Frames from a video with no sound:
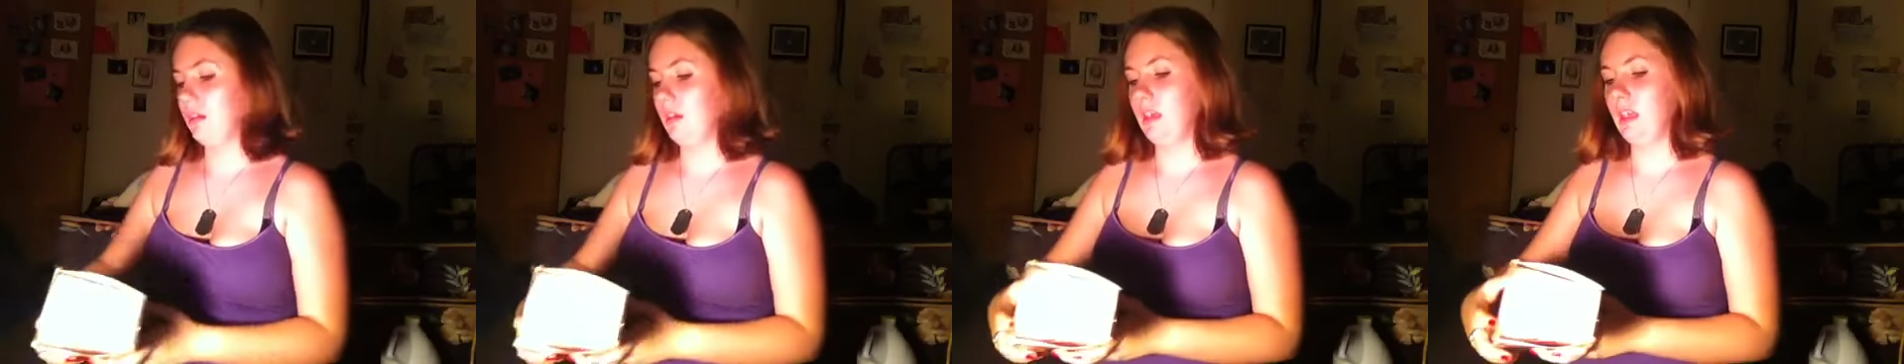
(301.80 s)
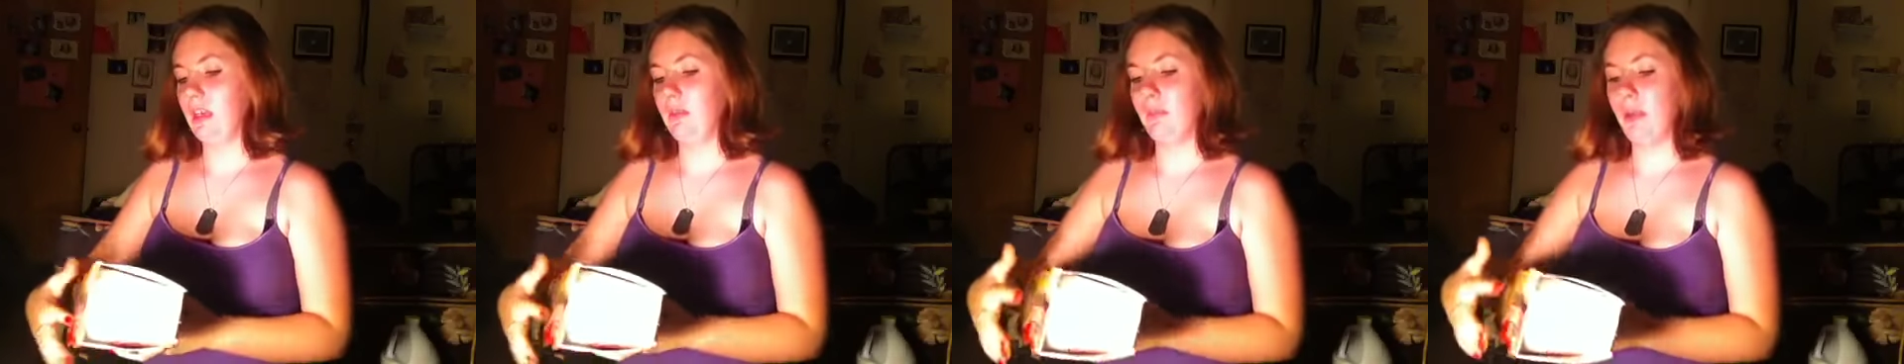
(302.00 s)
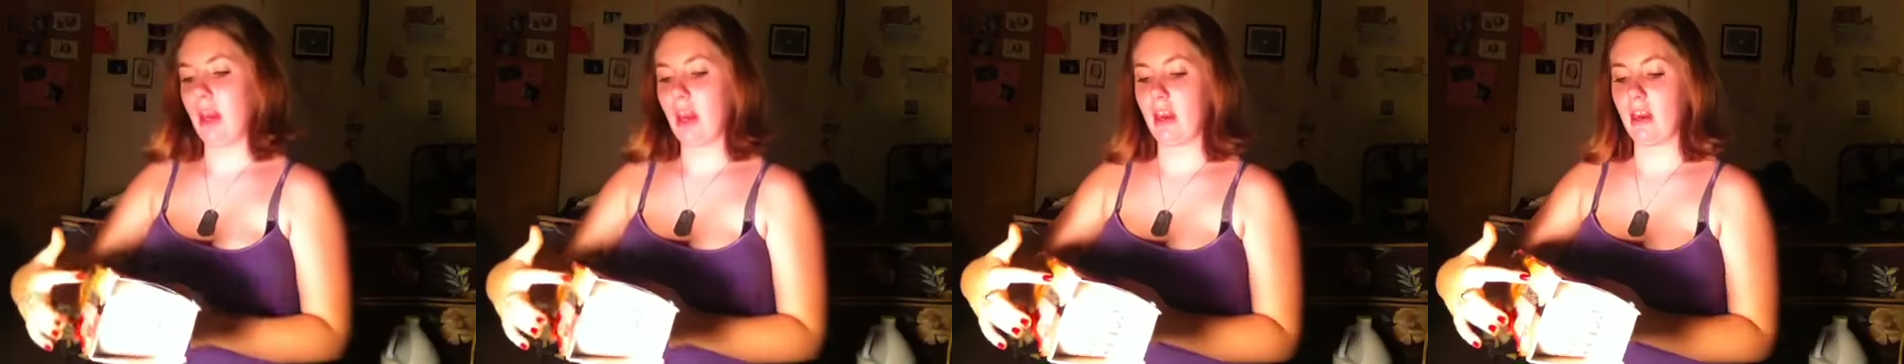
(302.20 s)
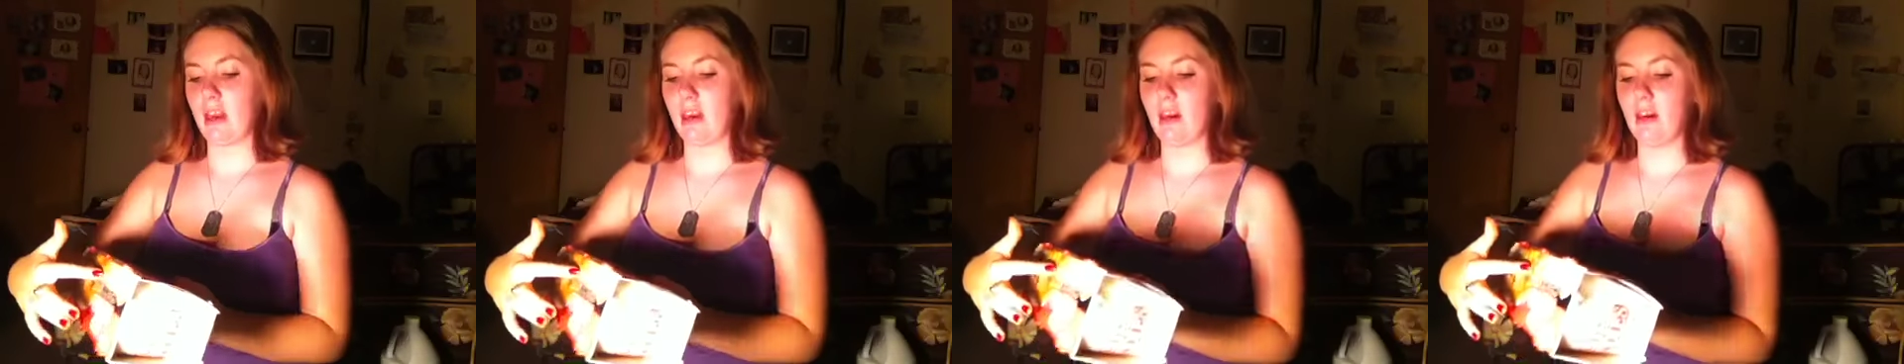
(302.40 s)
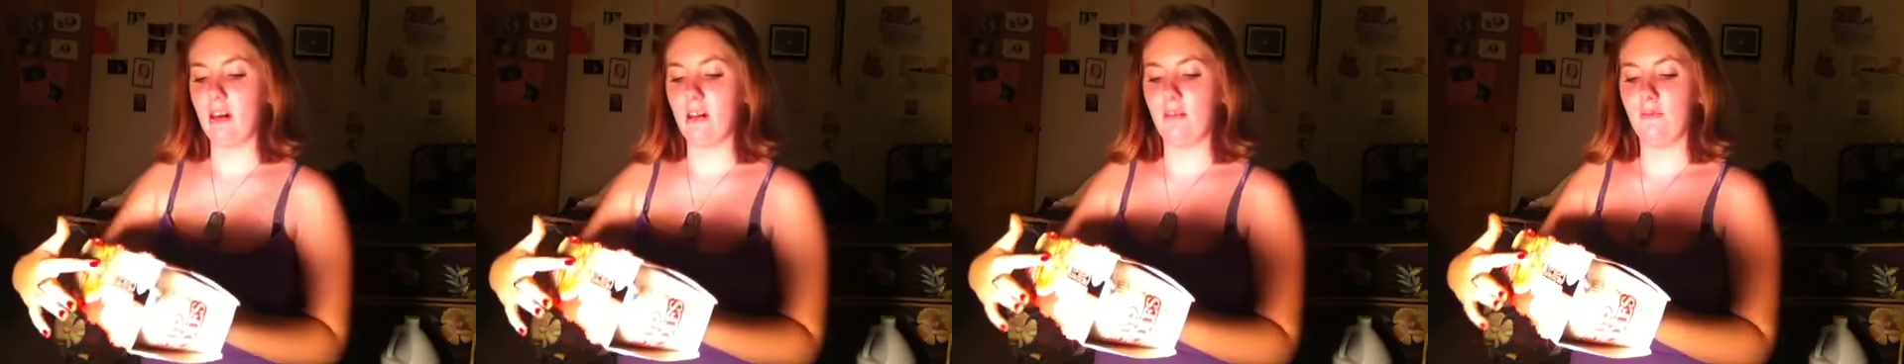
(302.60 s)
the pack
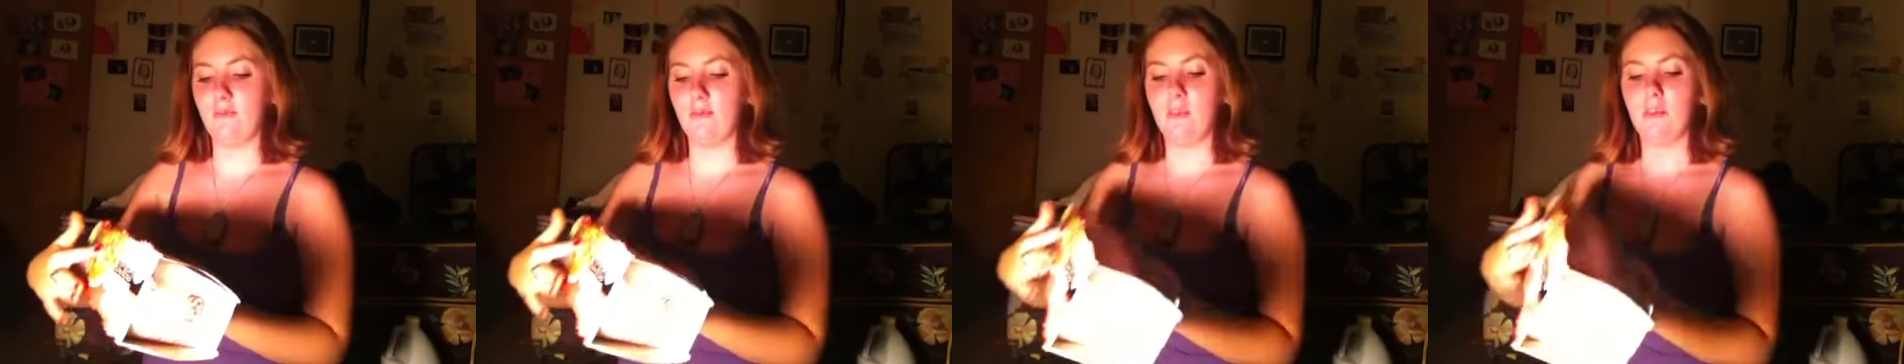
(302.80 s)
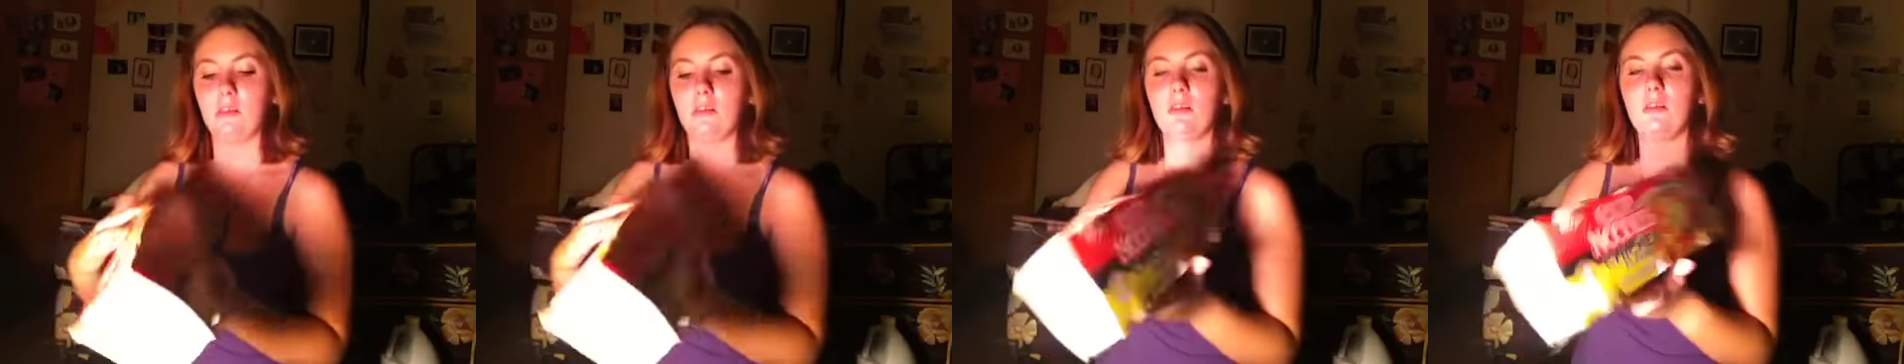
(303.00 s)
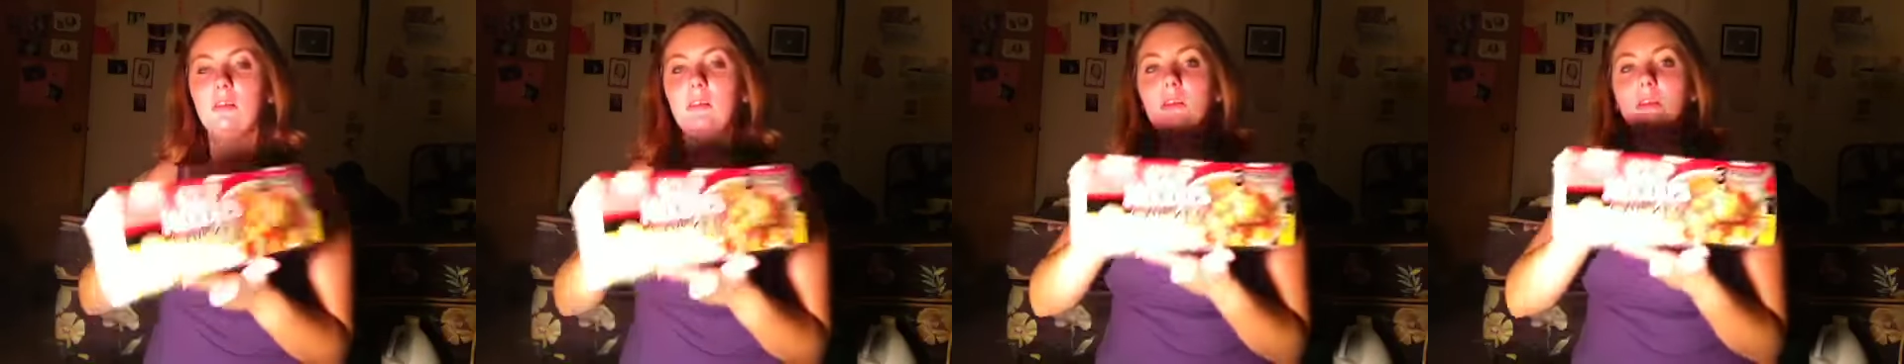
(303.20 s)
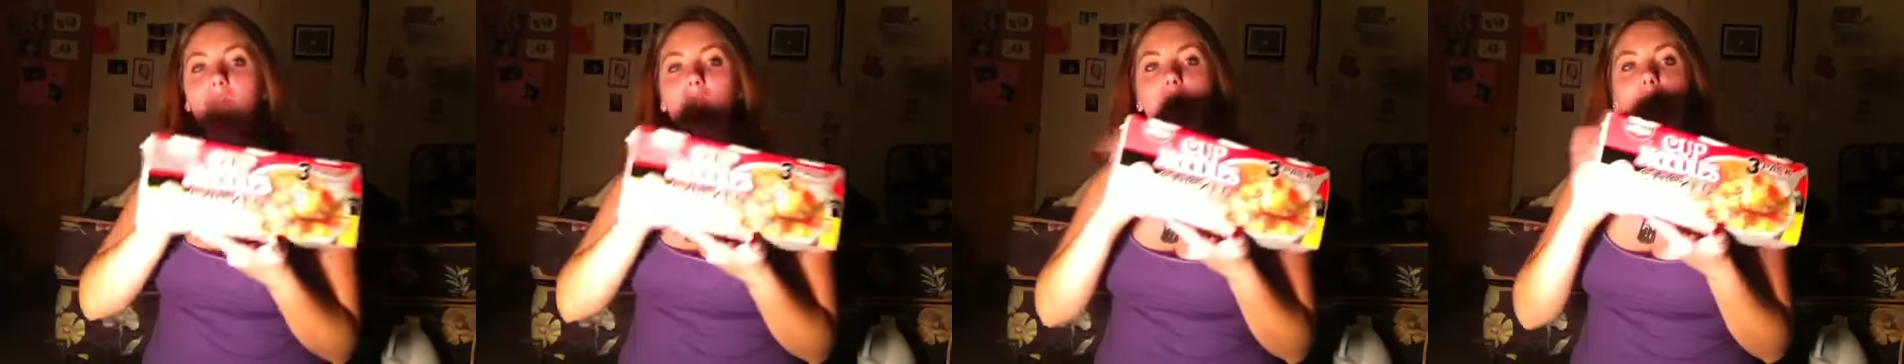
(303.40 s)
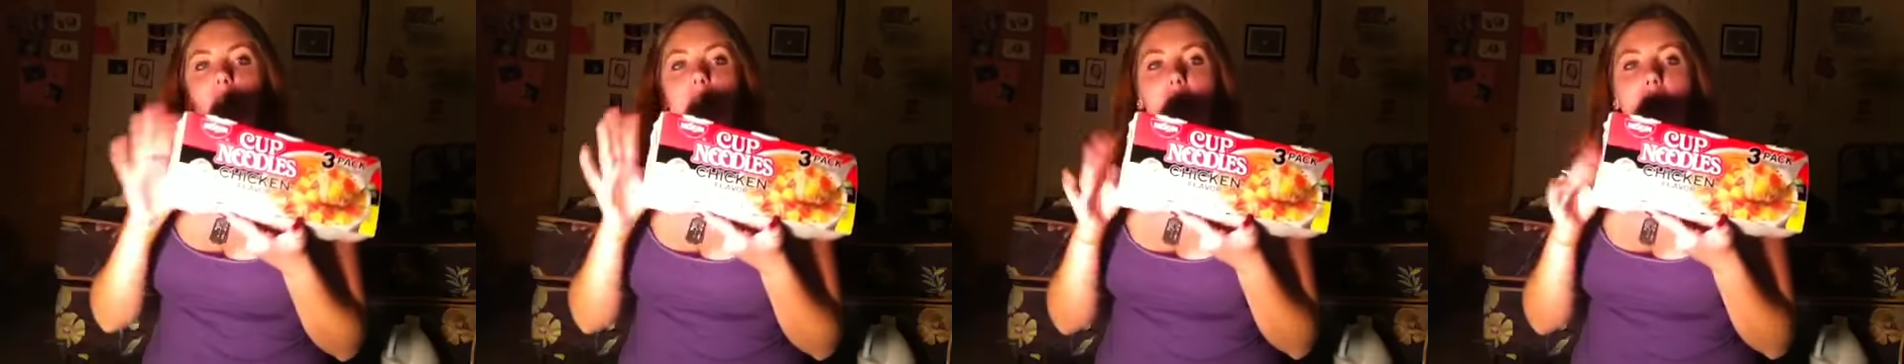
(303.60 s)
of
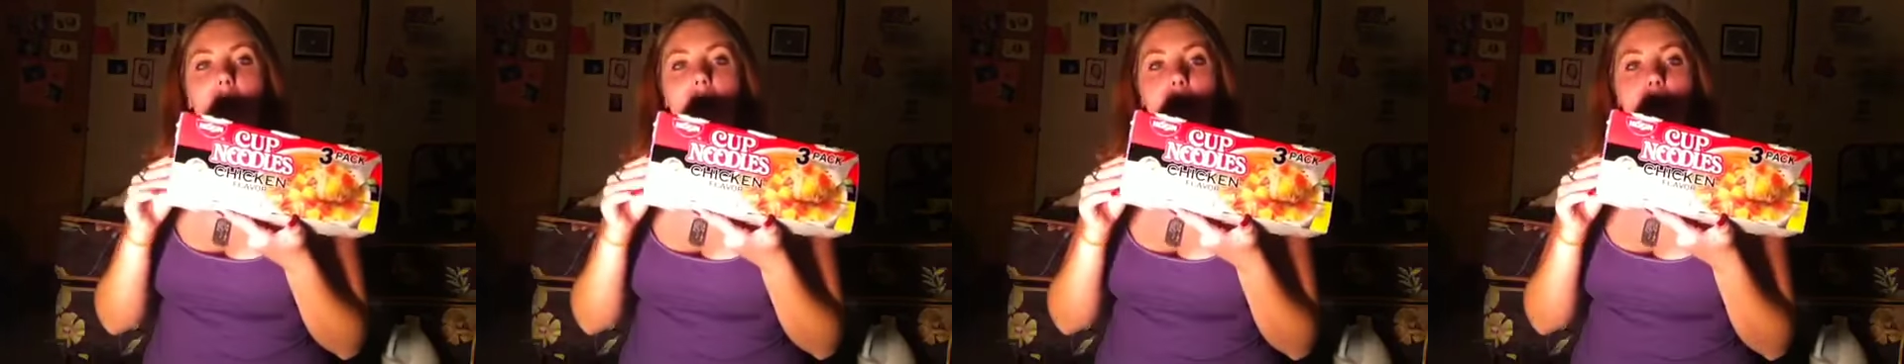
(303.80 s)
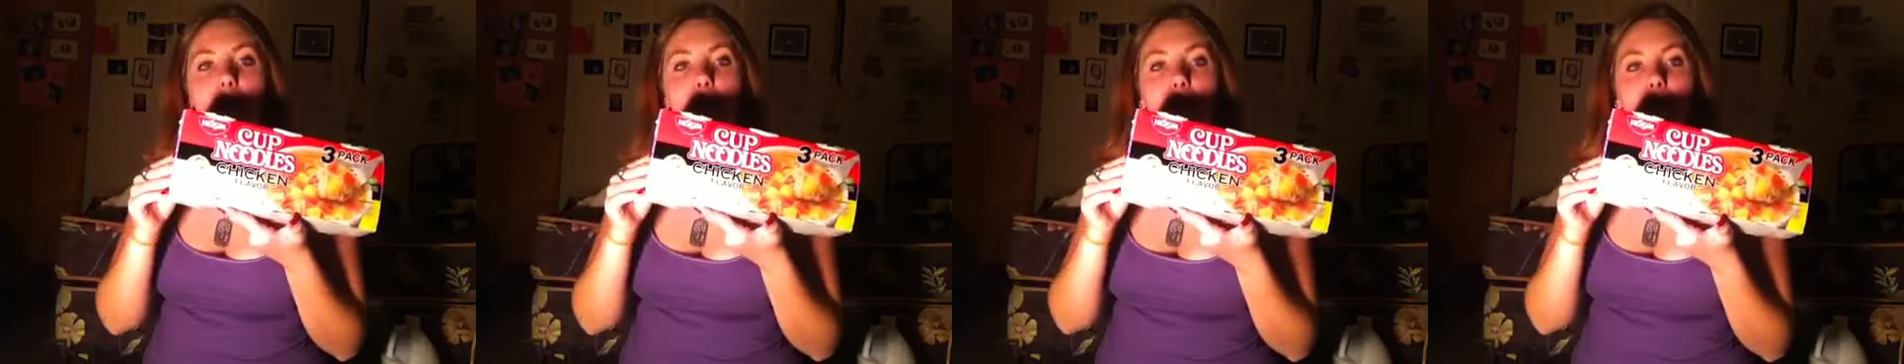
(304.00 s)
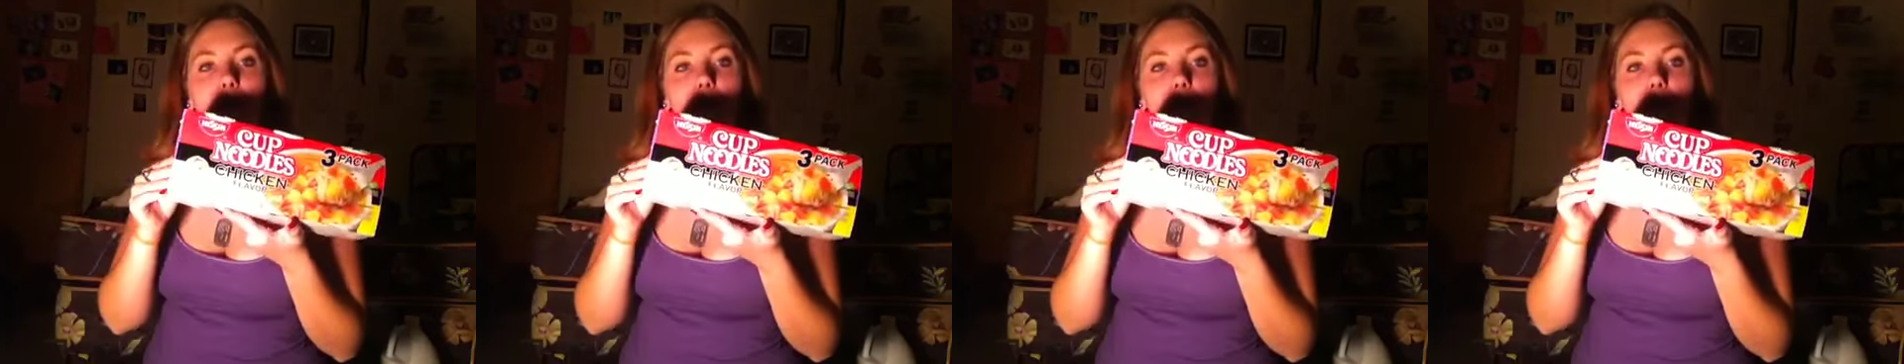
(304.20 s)
noodles in a cup.